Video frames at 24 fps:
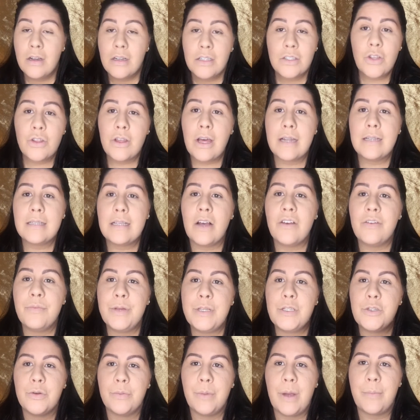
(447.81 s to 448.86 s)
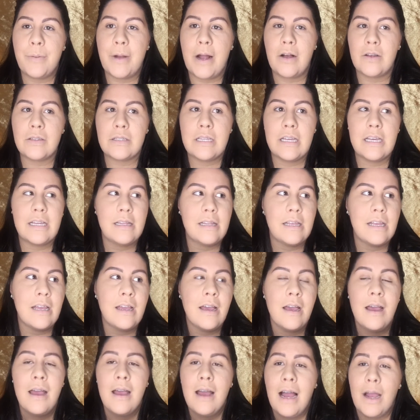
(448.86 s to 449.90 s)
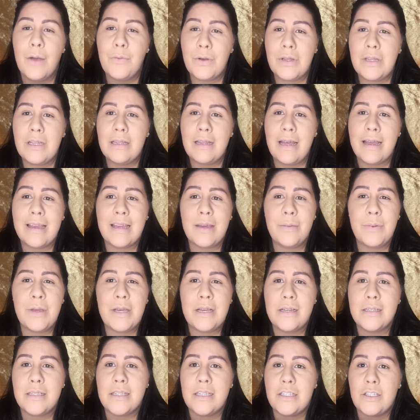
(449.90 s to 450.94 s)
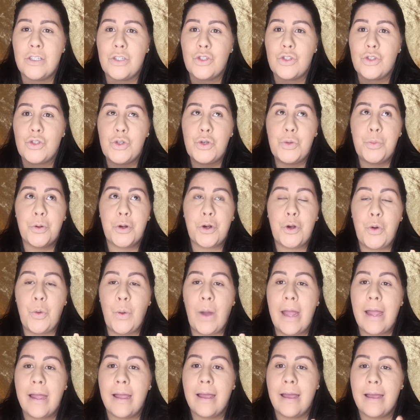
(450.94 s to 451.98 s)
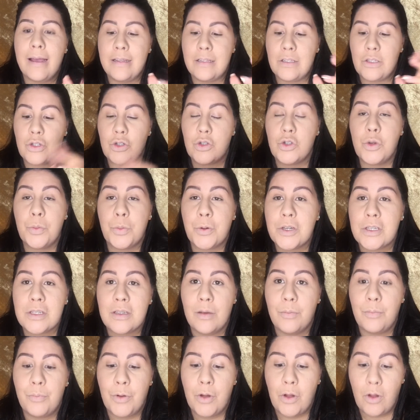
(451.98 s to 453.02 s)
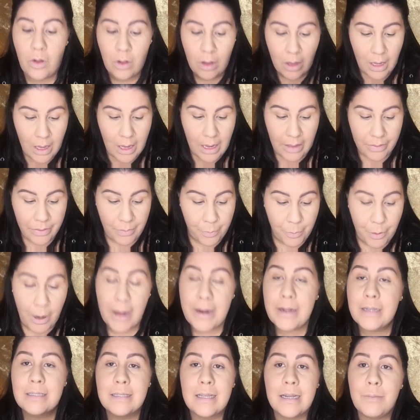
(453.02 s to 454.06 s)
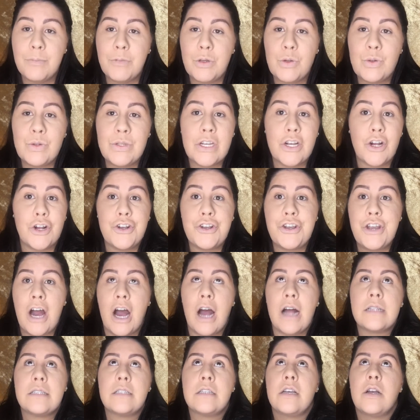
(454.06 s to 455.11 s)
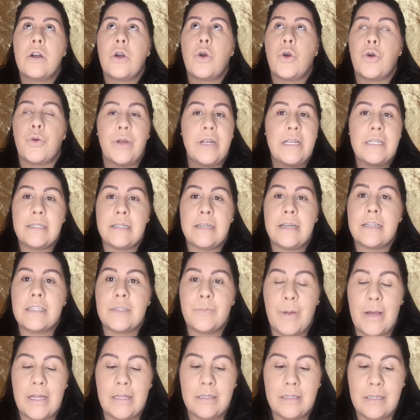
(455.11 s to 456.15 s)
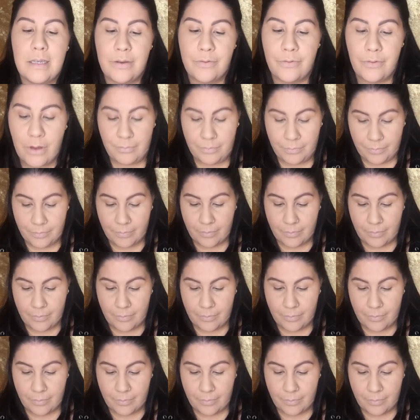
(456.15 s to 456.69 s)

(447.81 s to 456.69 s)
So that is how I've been doing my brows lately. I really like it because it's super quick. It's super simple. The products that I'm using are not crazy expensive.